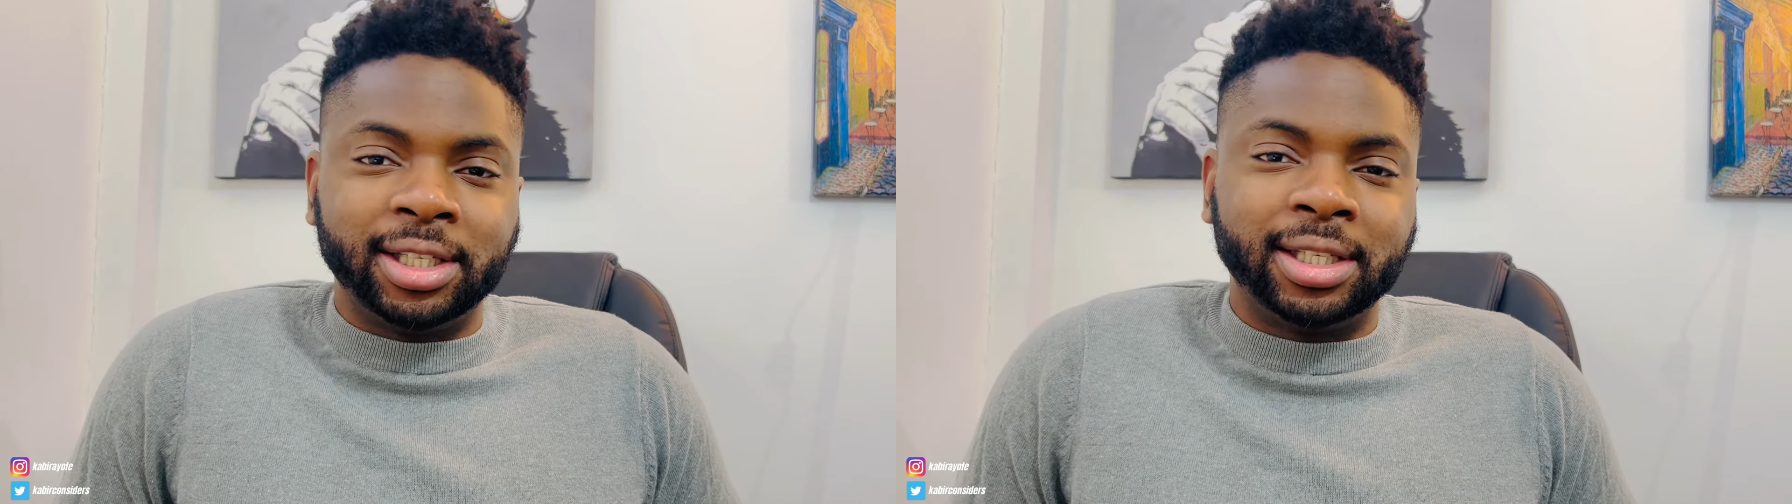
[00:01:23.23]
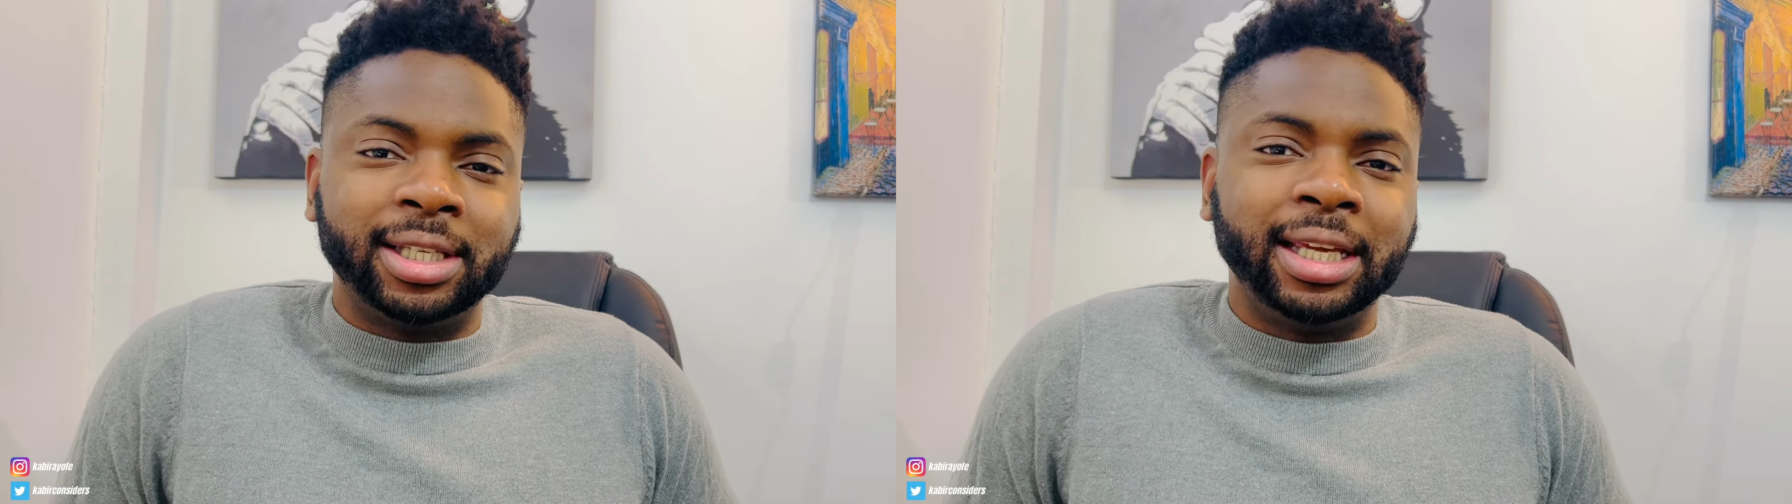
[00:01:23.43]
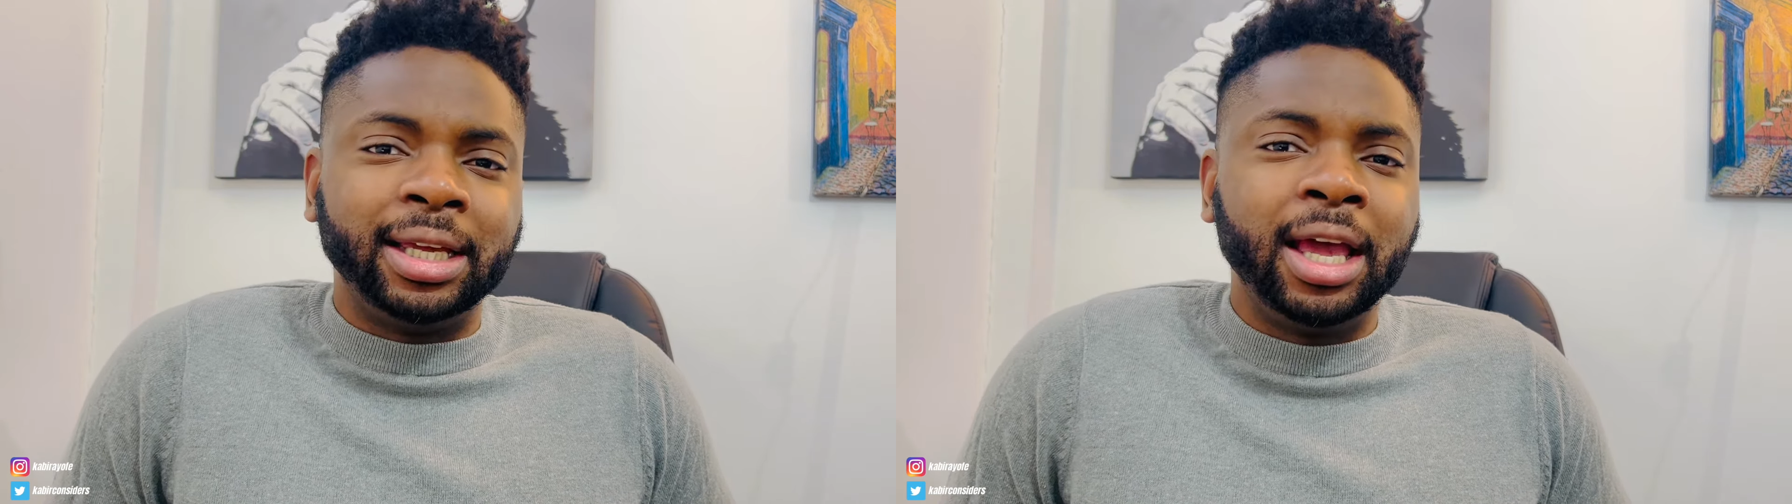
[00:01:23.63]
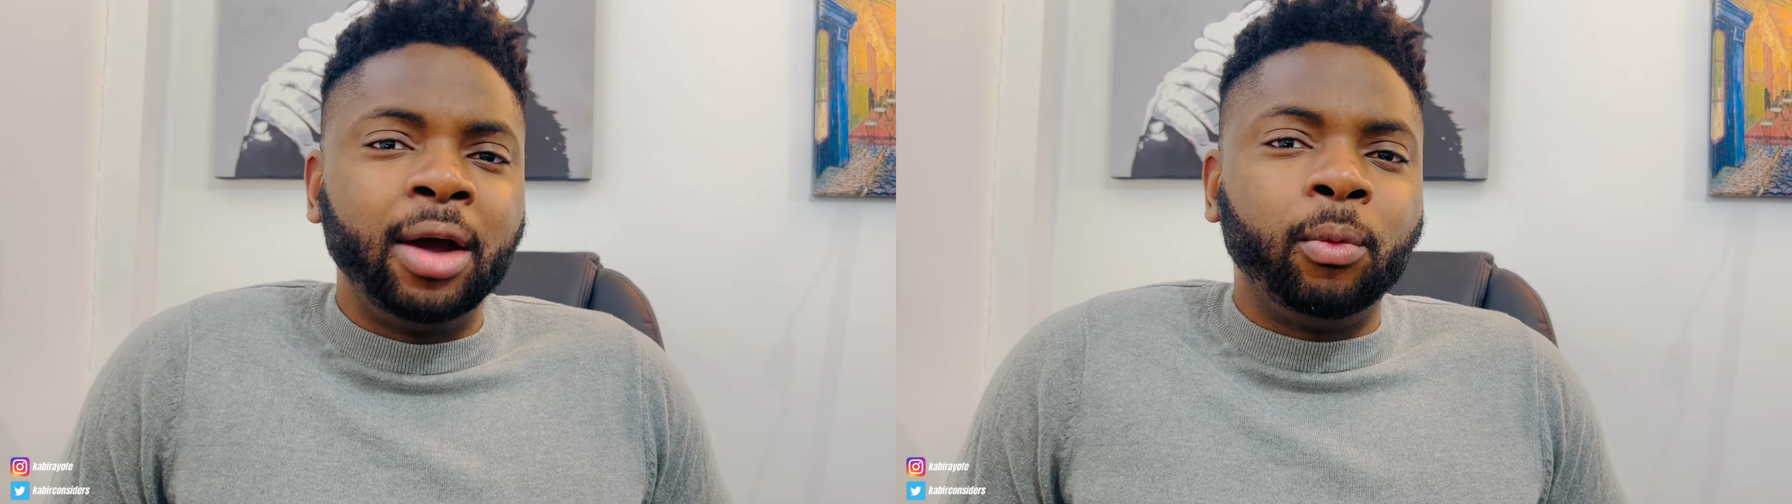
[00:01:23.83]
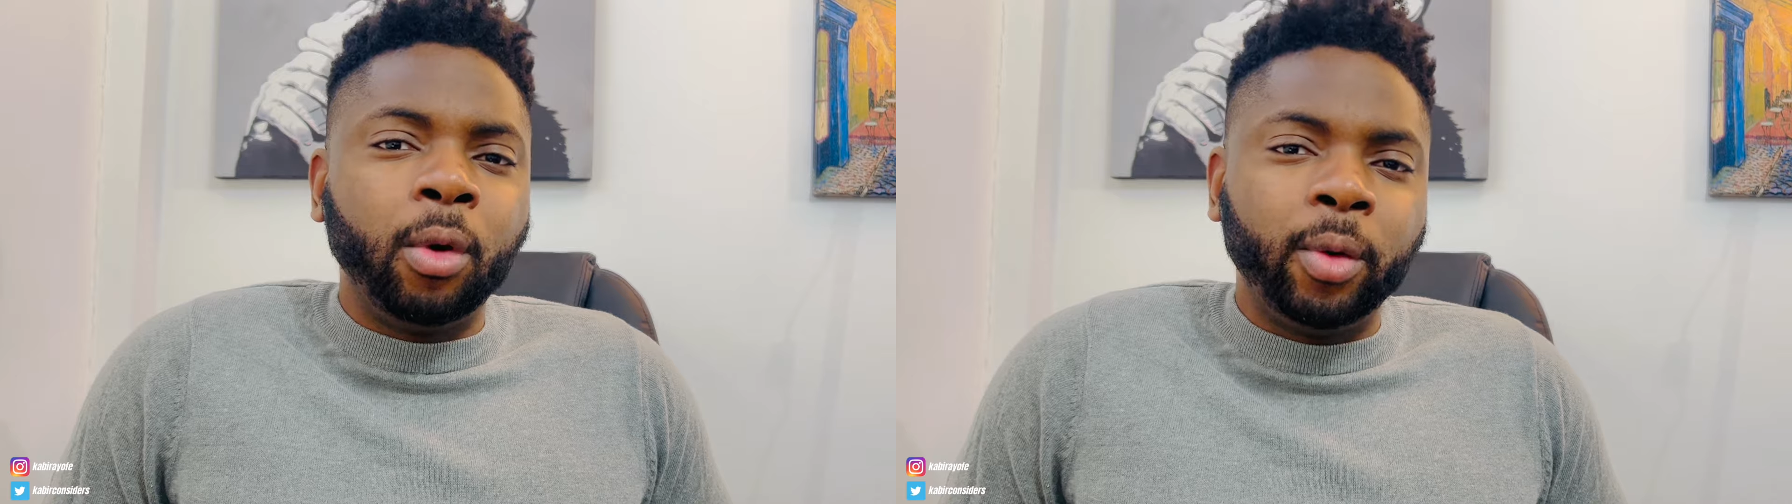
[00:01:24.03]
to see
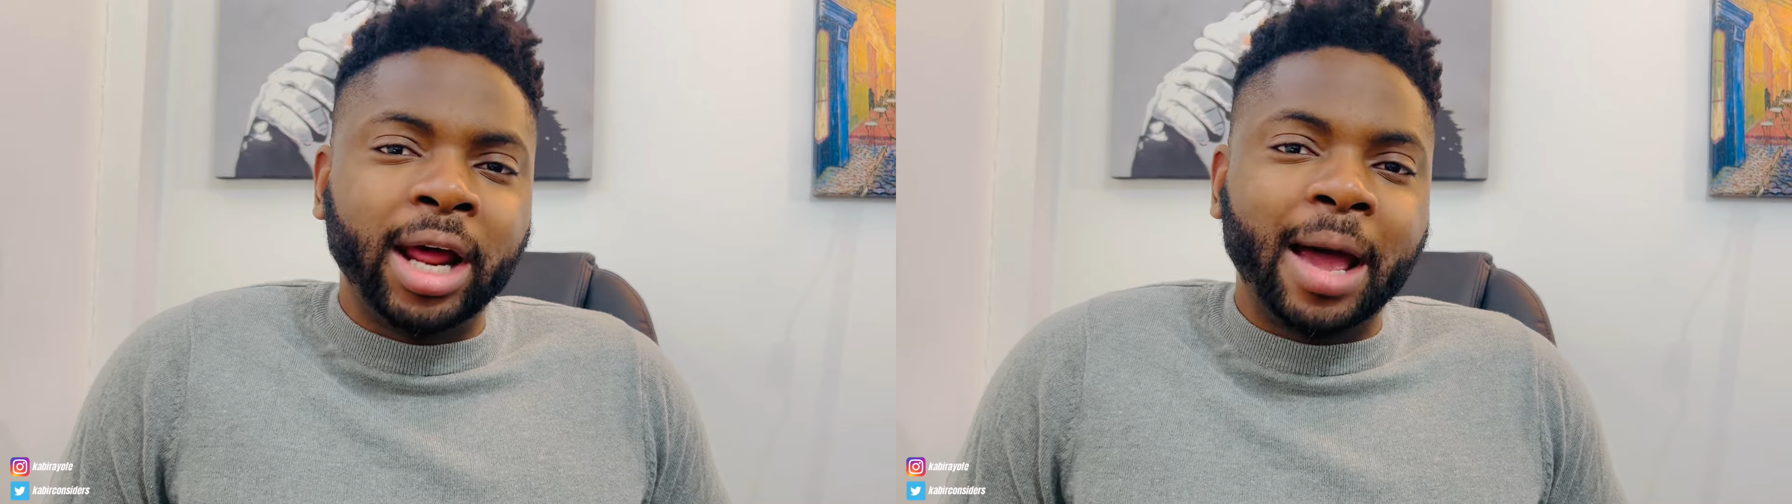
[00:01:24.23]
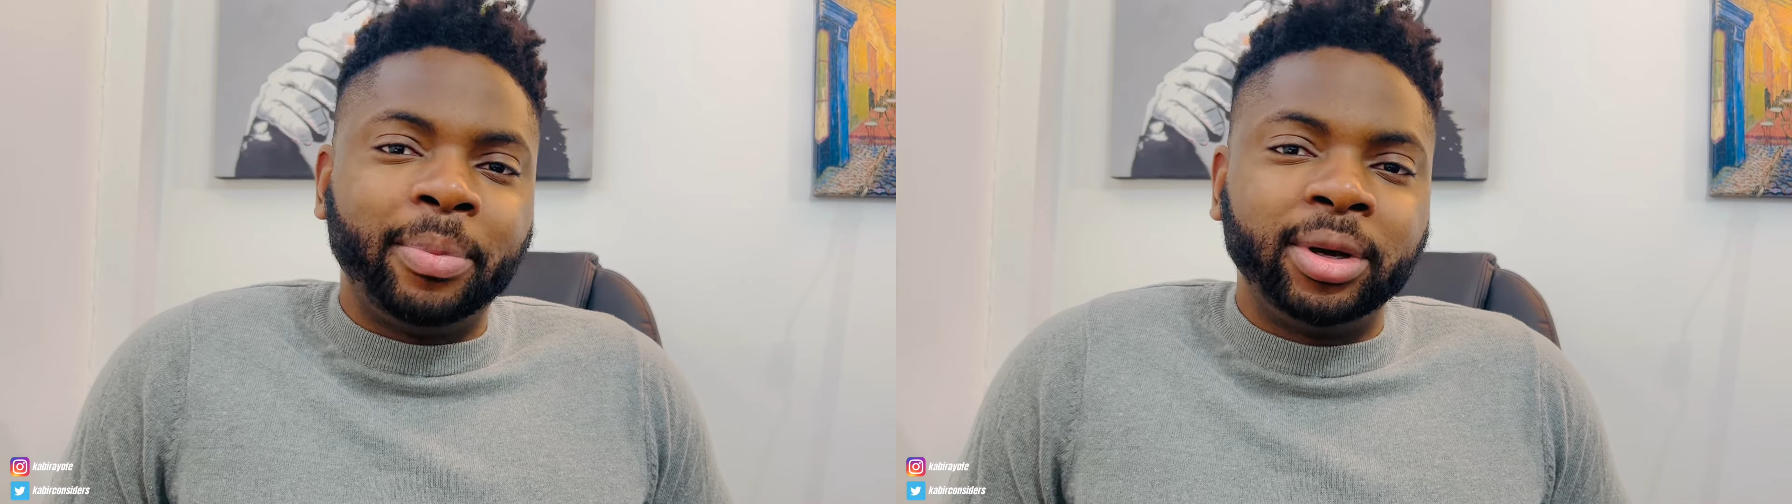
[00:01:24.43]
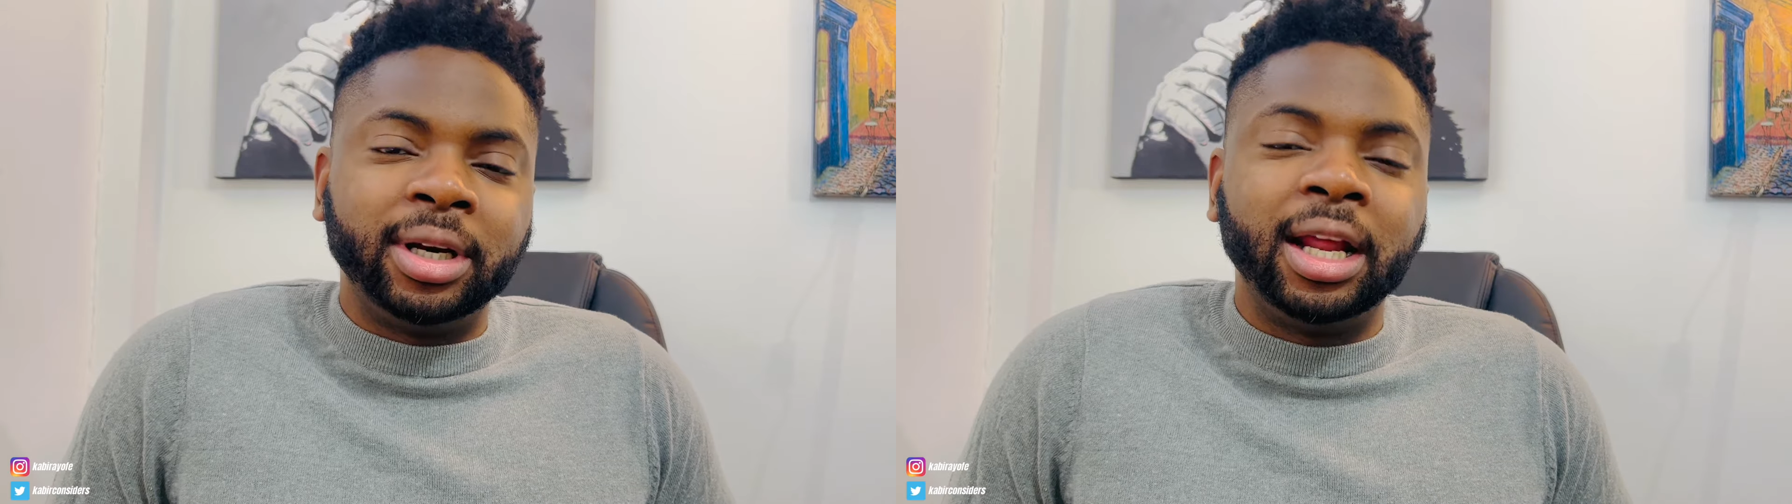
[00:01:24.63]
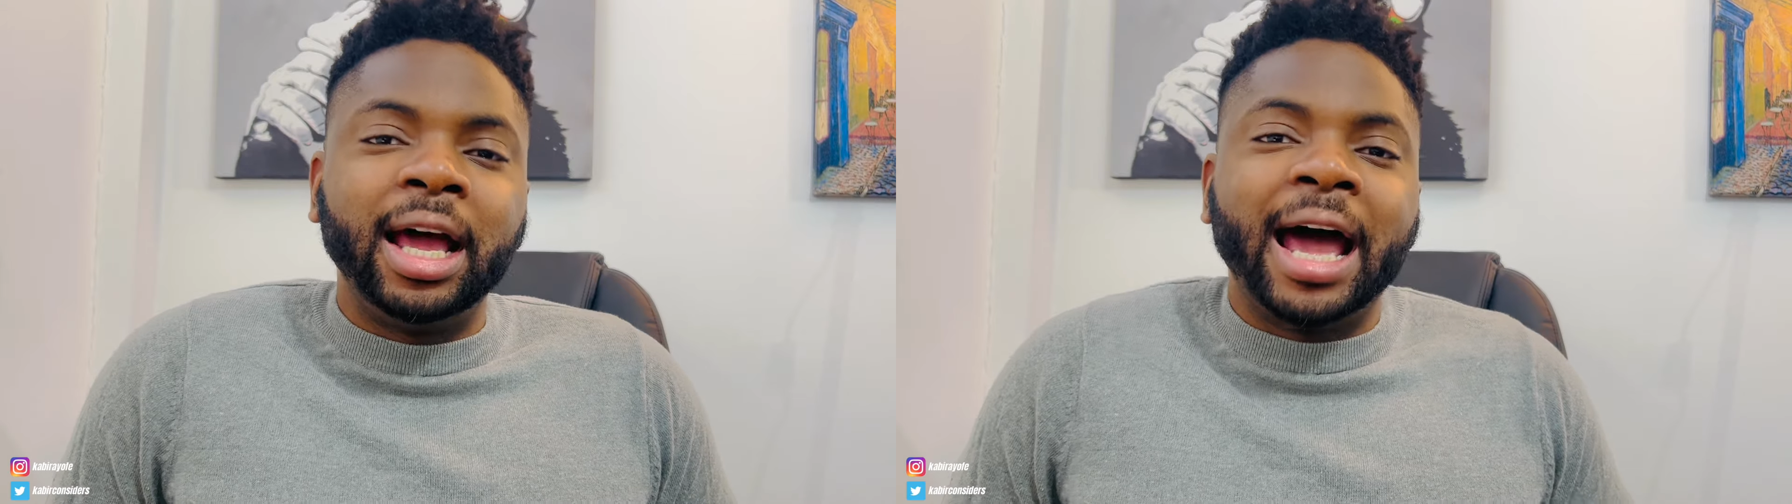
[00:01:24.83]
what would happen,